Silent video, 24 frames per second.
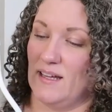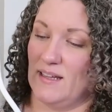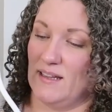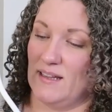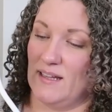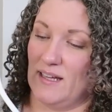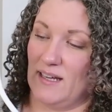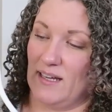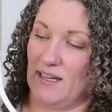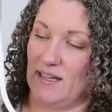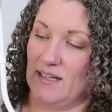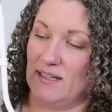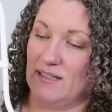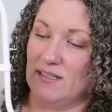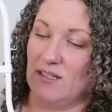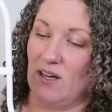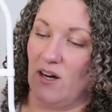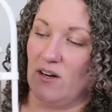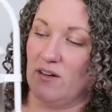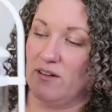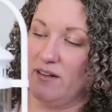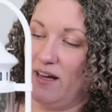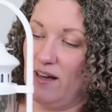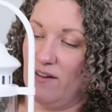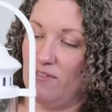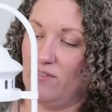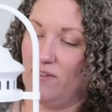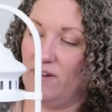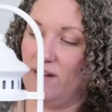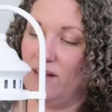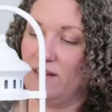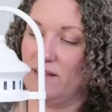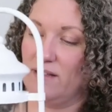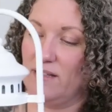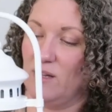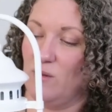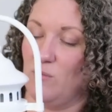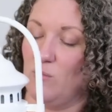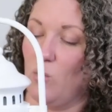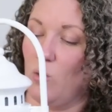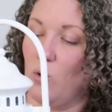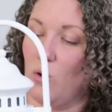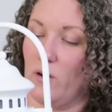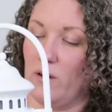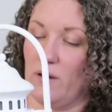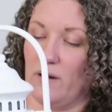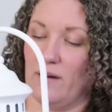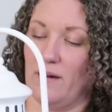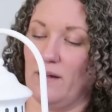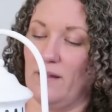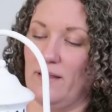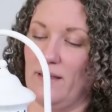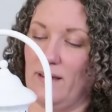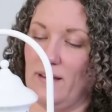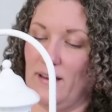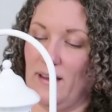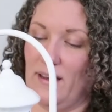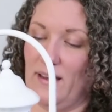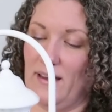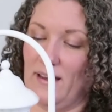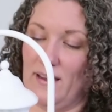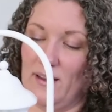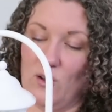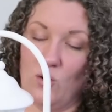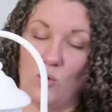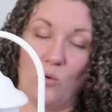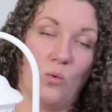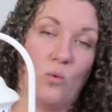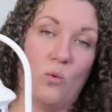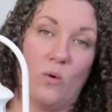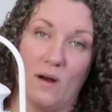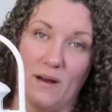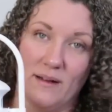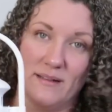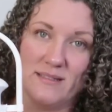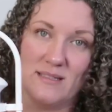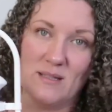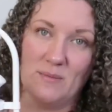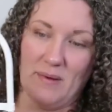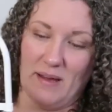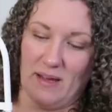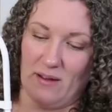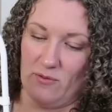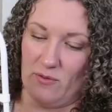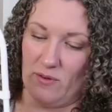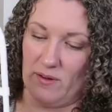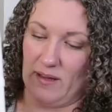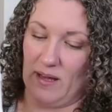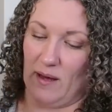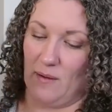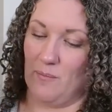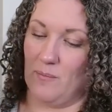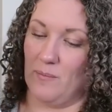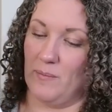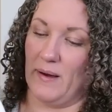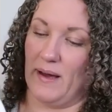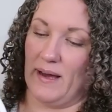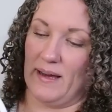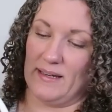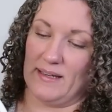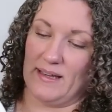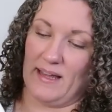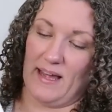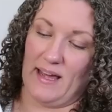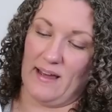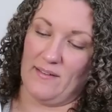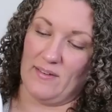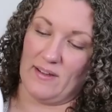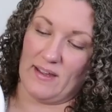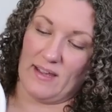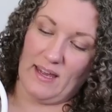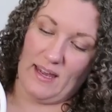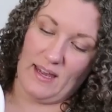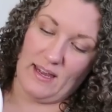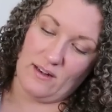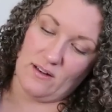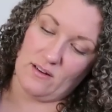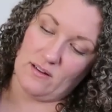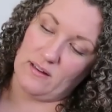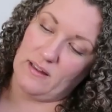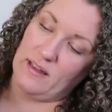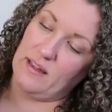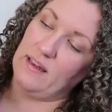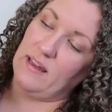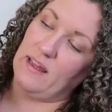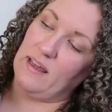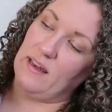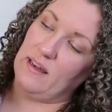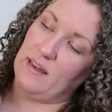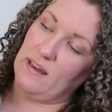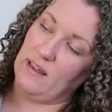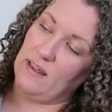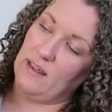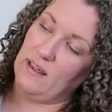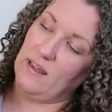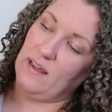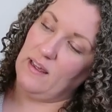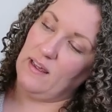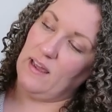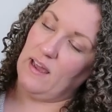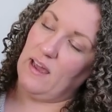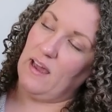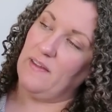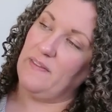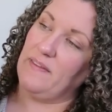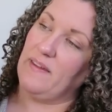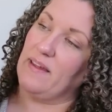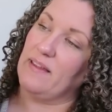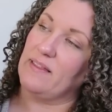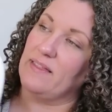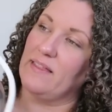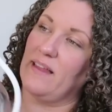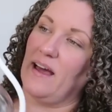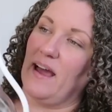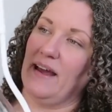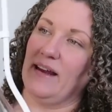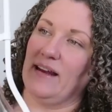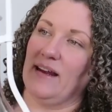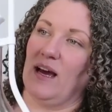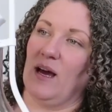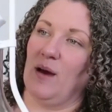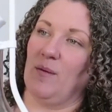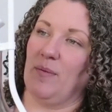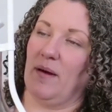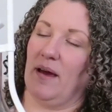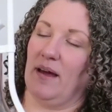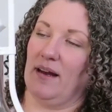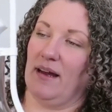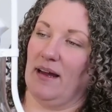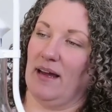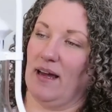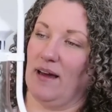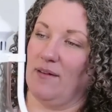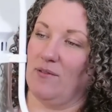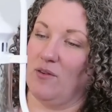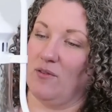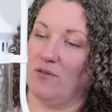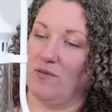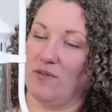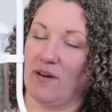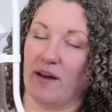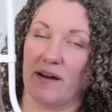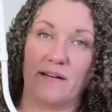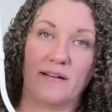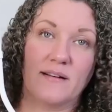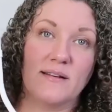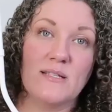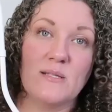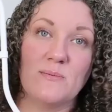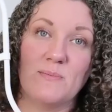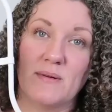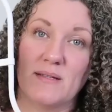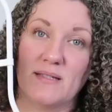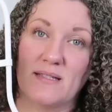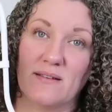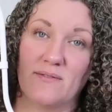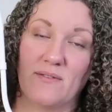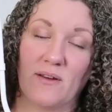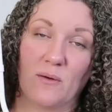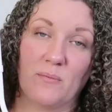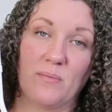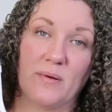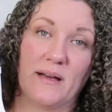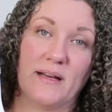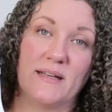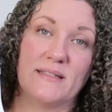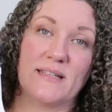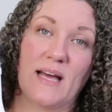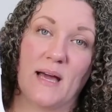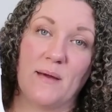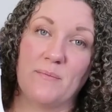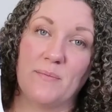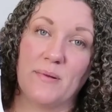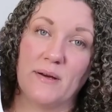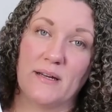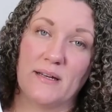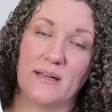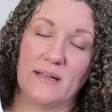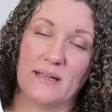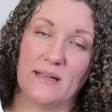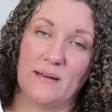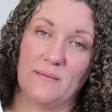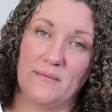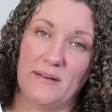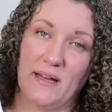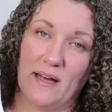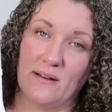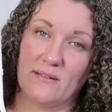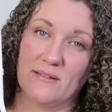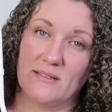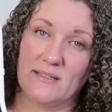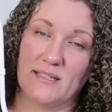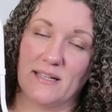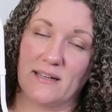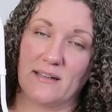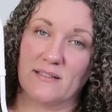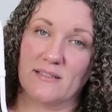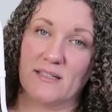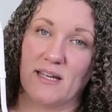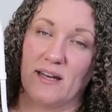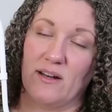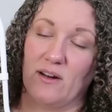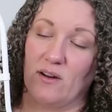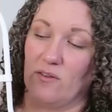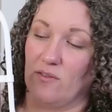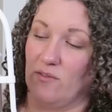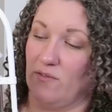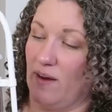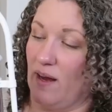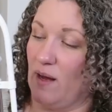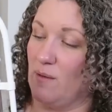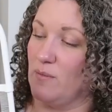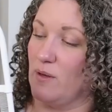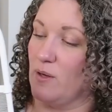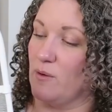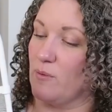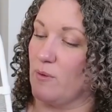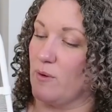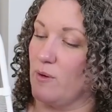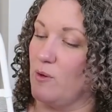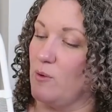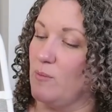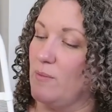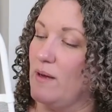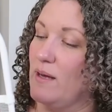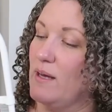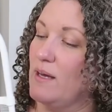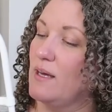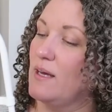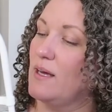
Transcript: These are definitely more than I want to pay for them, but they have a candle in it and they light up, and I have a very specific place I'm putting them downstairs in our family room.